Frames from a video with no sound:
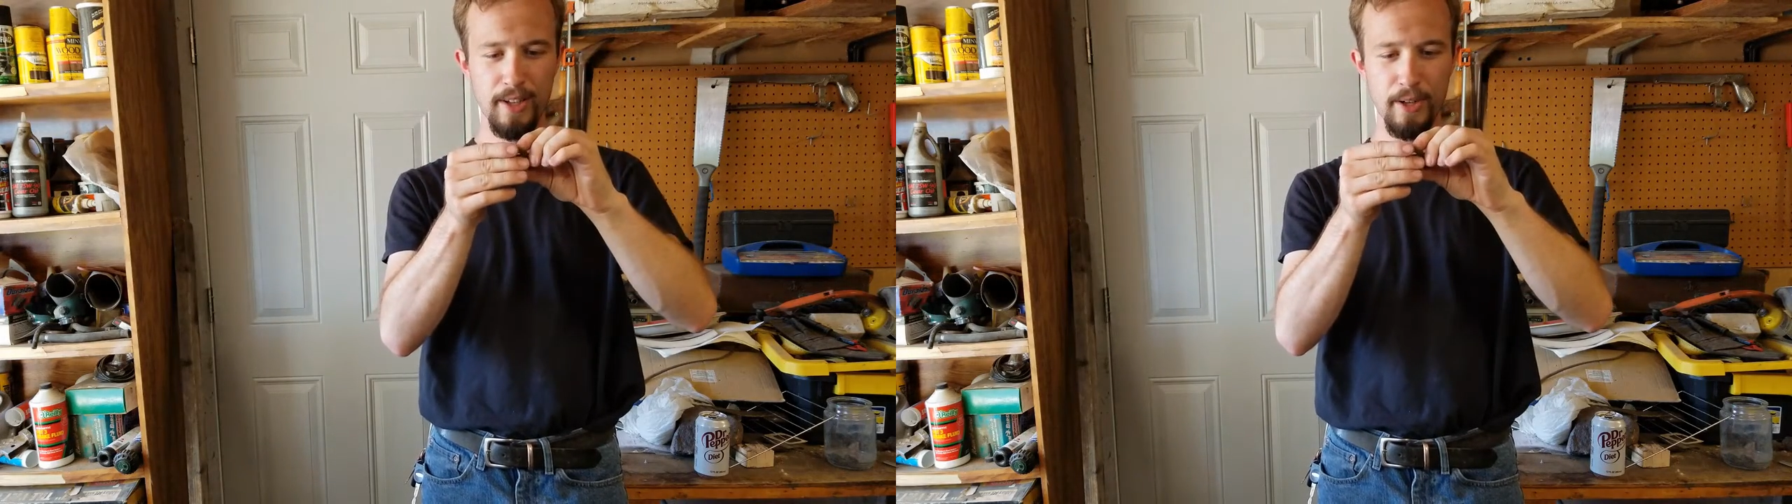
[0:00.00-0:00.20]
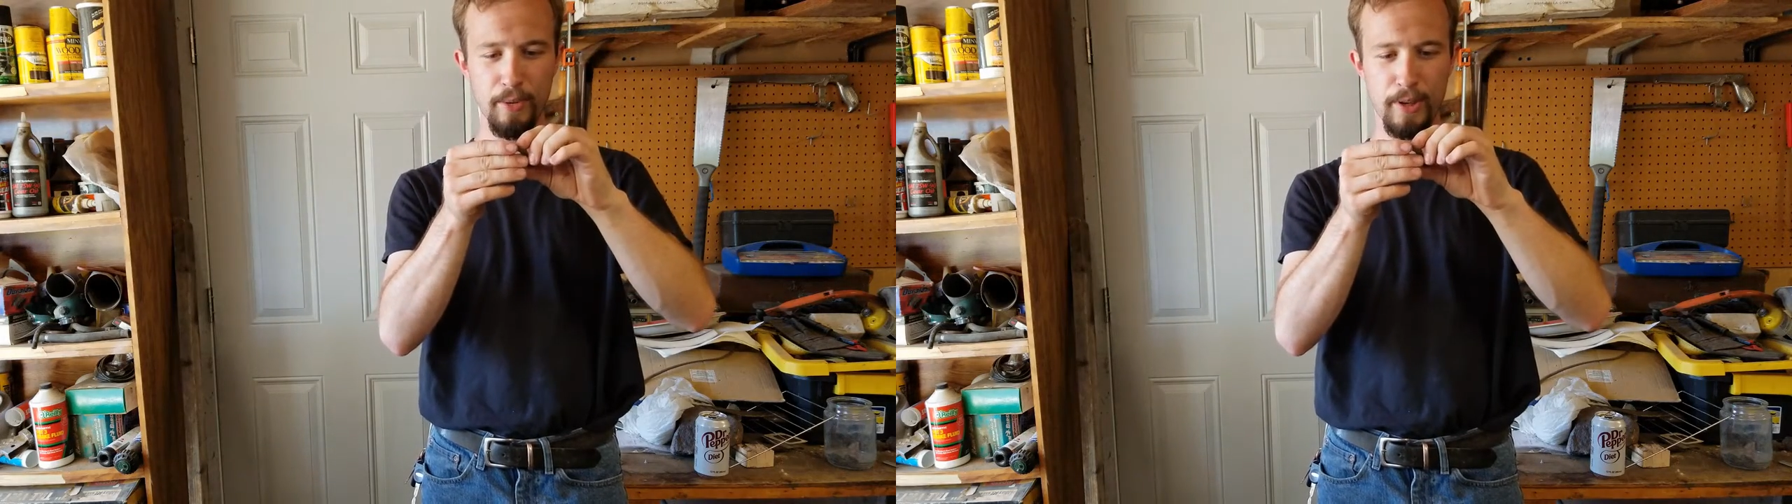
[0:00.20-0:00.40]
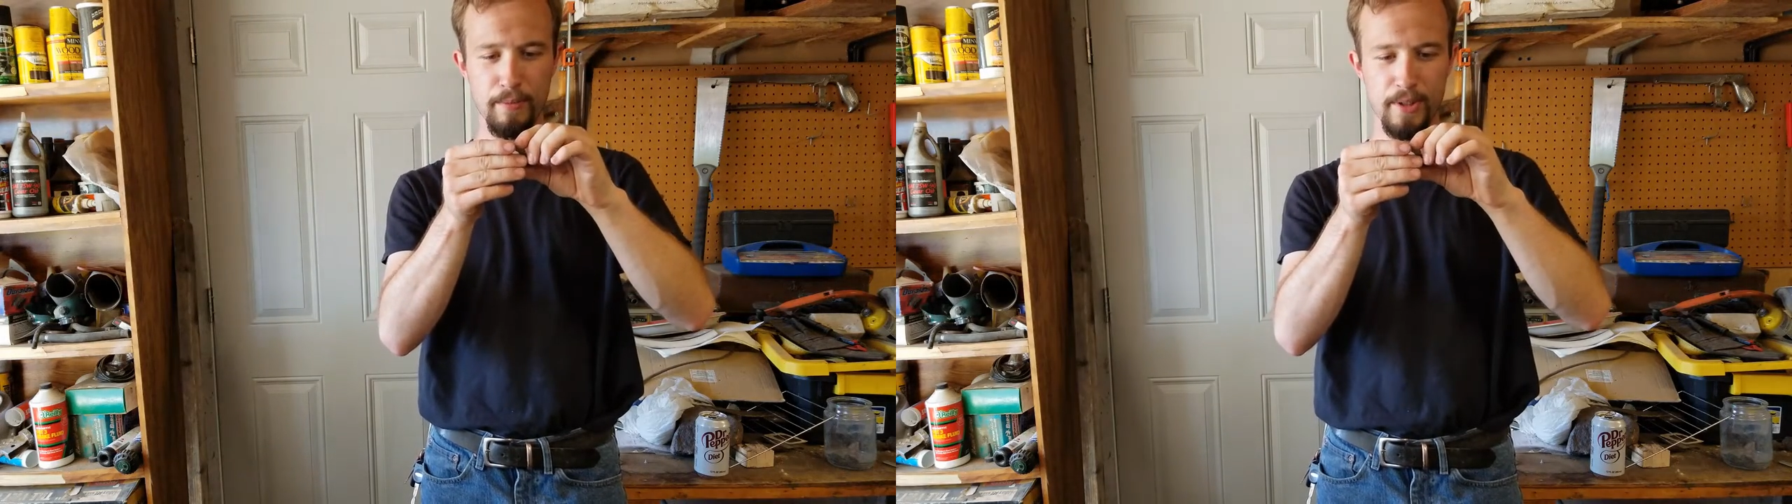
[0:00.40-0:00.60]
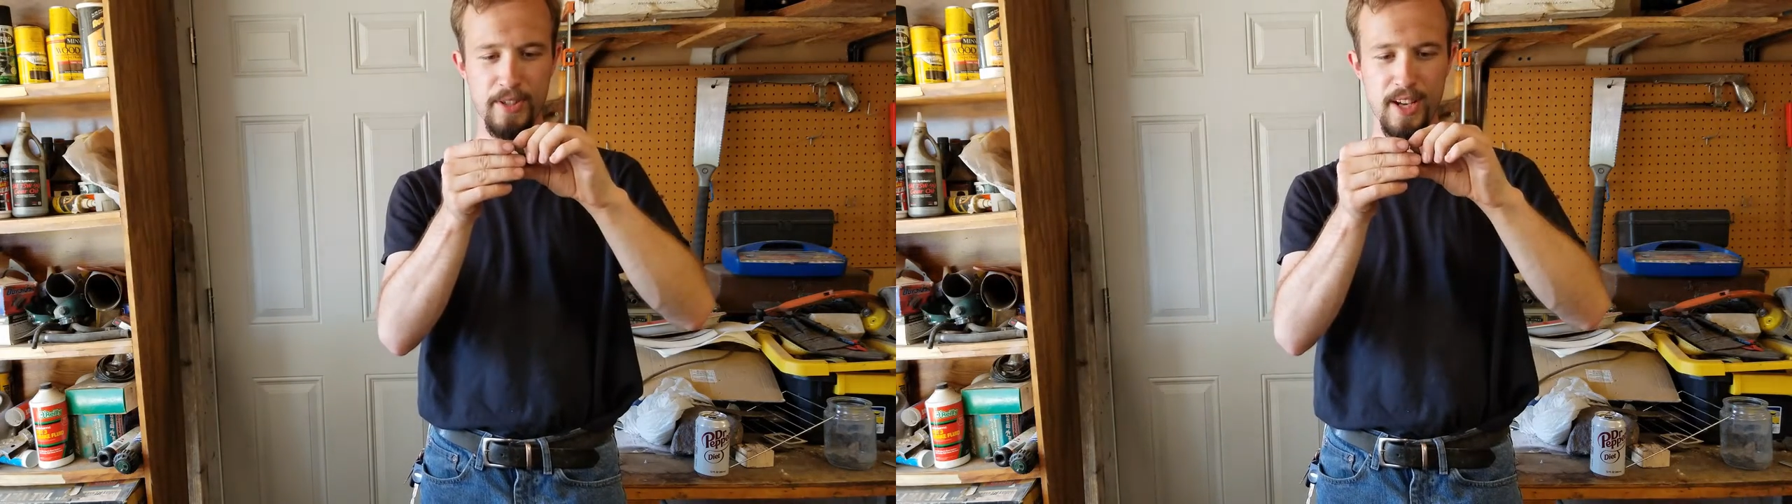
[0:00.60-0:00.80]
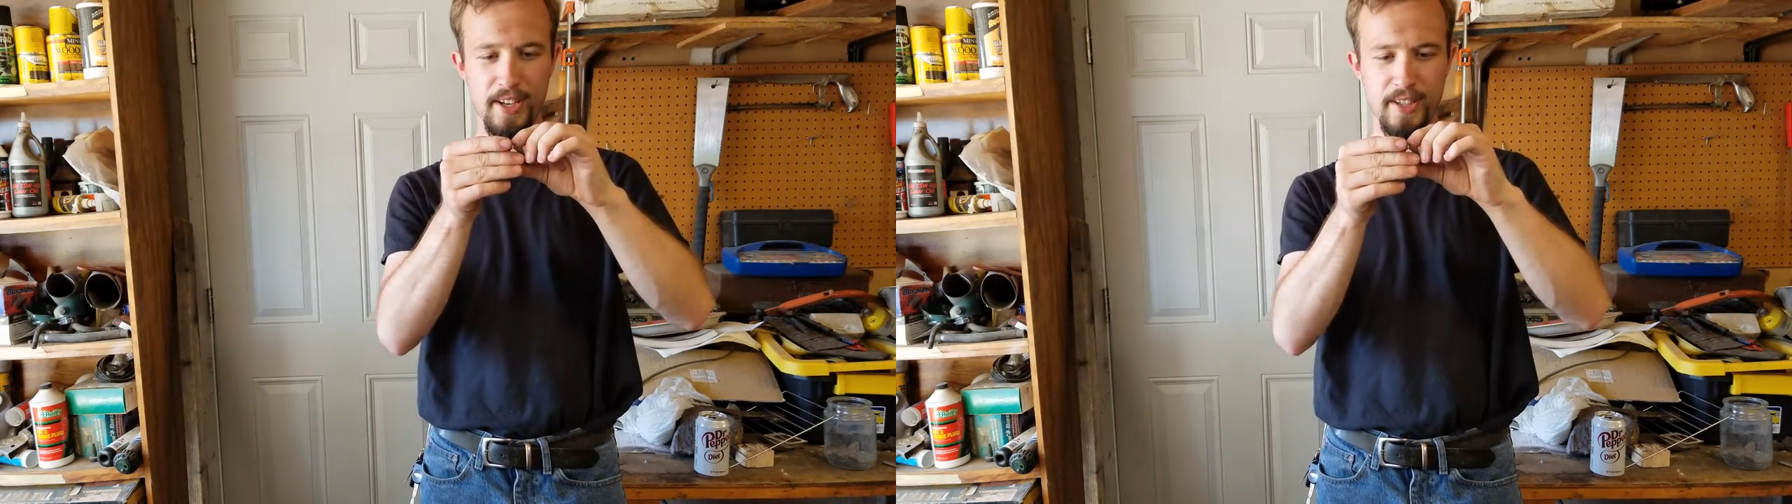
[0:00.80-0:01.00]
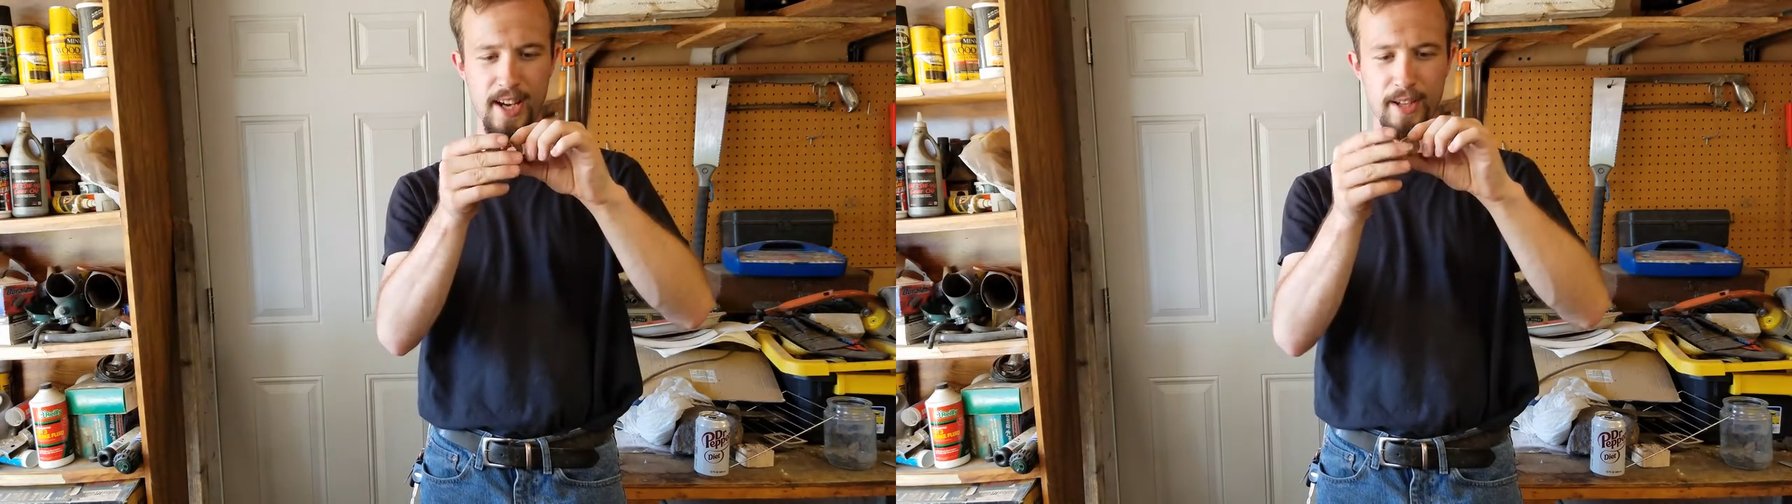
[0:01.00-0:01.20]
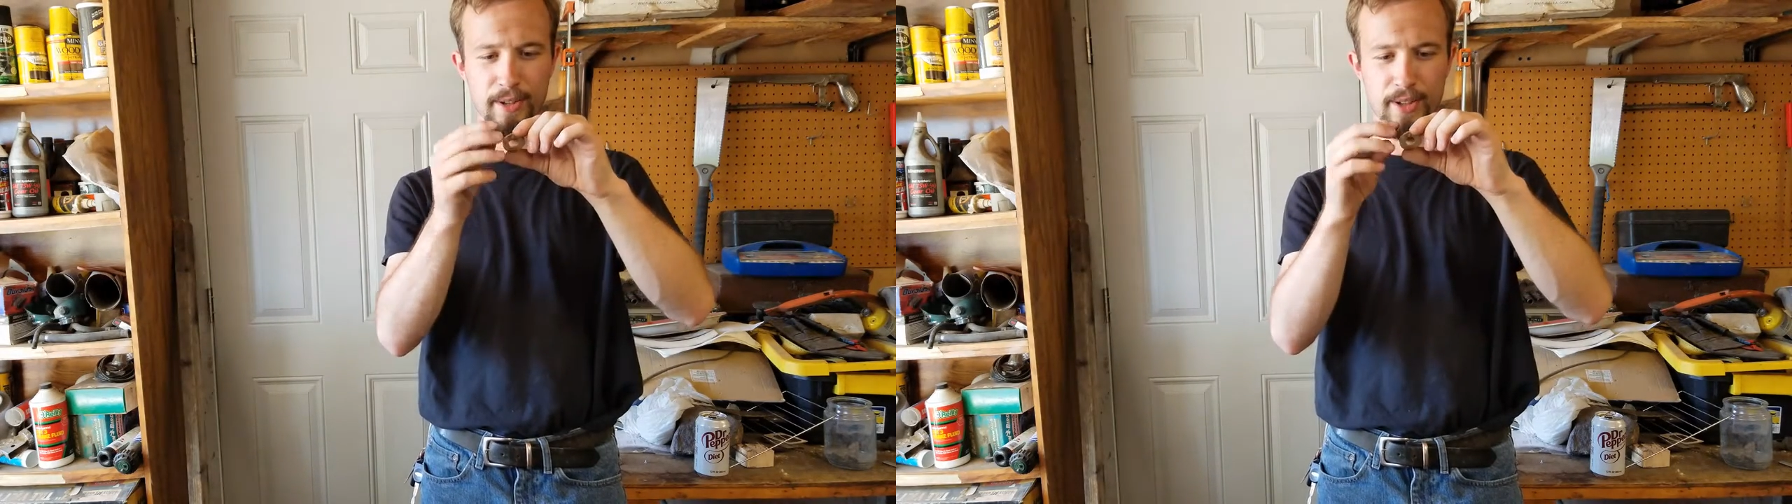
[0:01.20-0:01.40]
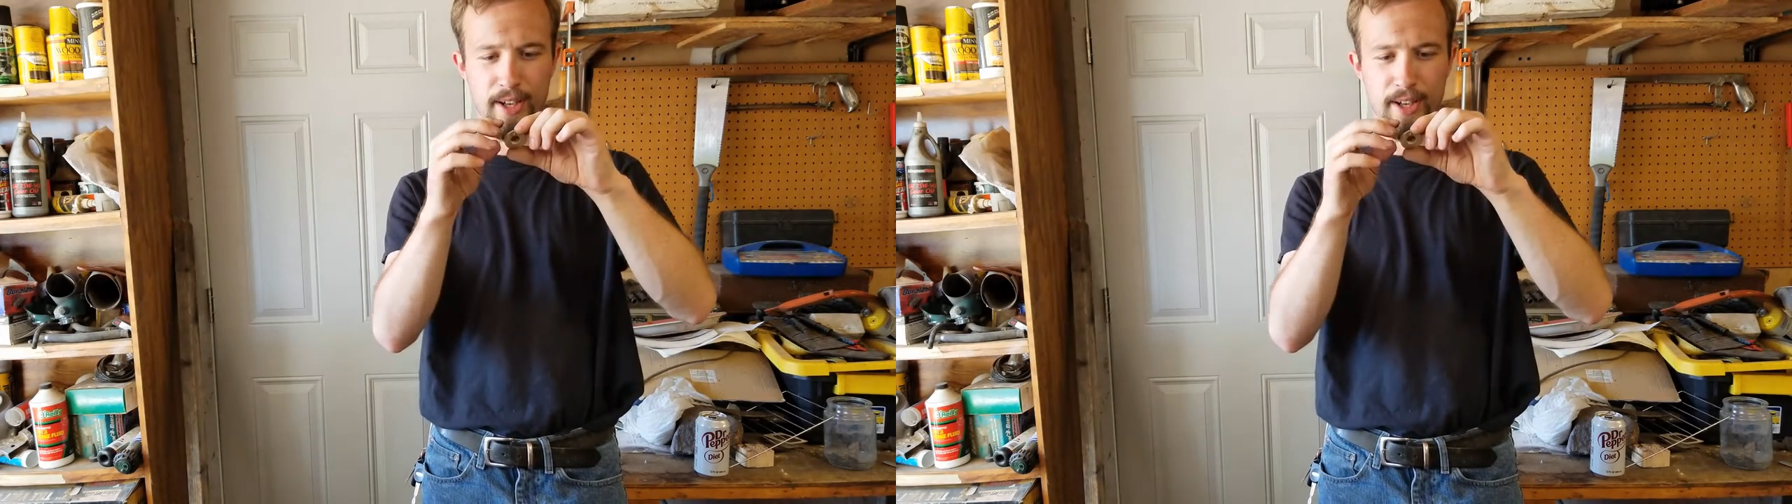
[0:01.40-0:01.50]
The one precise alloy